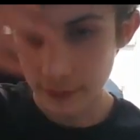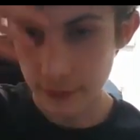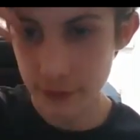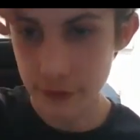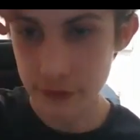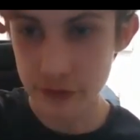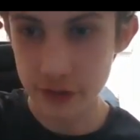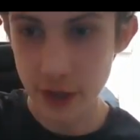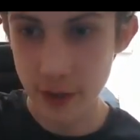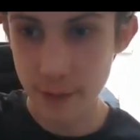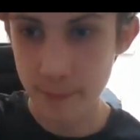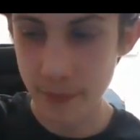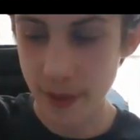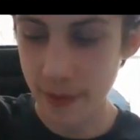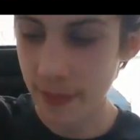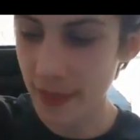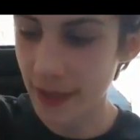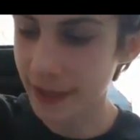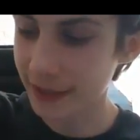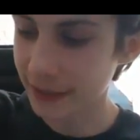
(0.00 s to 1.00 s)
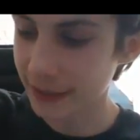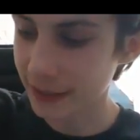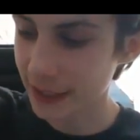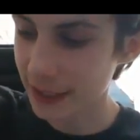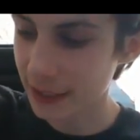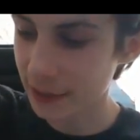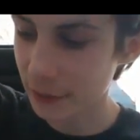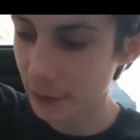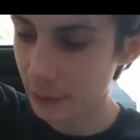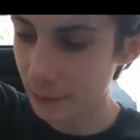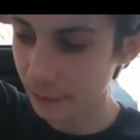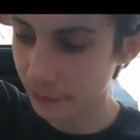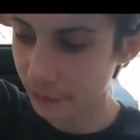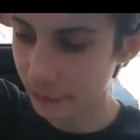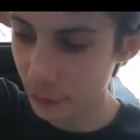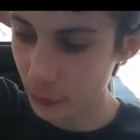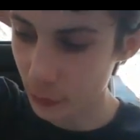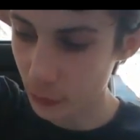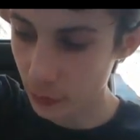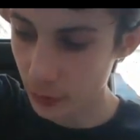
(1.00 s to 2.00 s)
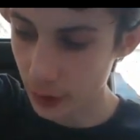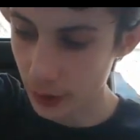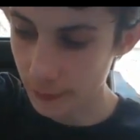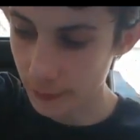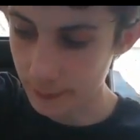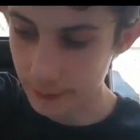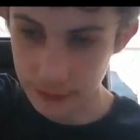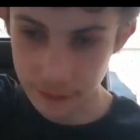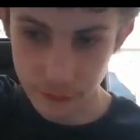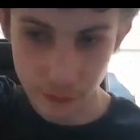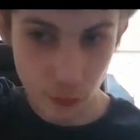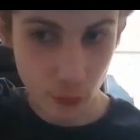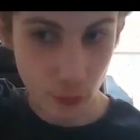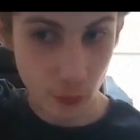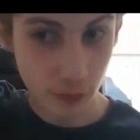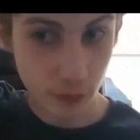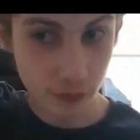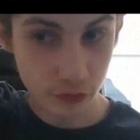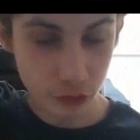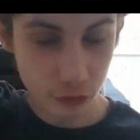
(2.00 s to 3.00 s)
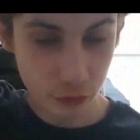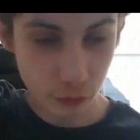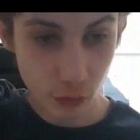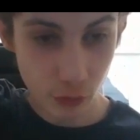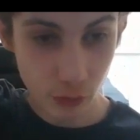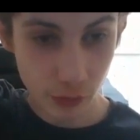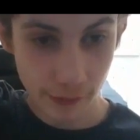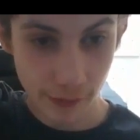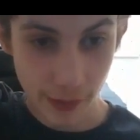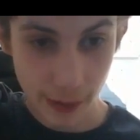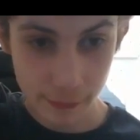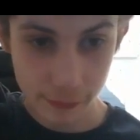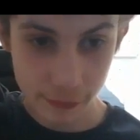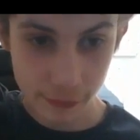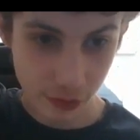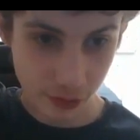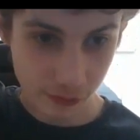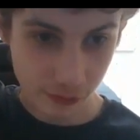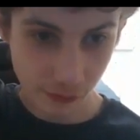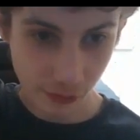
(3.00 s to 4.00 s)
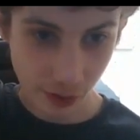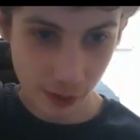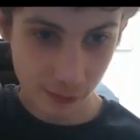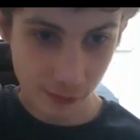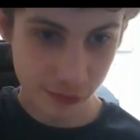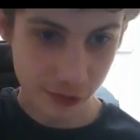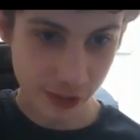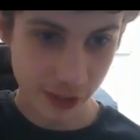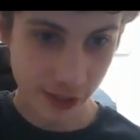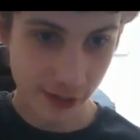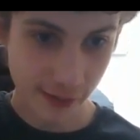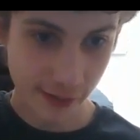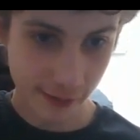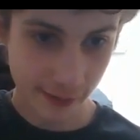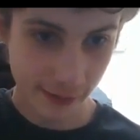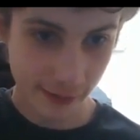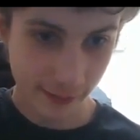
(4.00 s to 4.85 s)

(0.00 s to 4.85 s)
Because um, and then Keenan fought um he fought Troy. That was a good fight, wasn't it?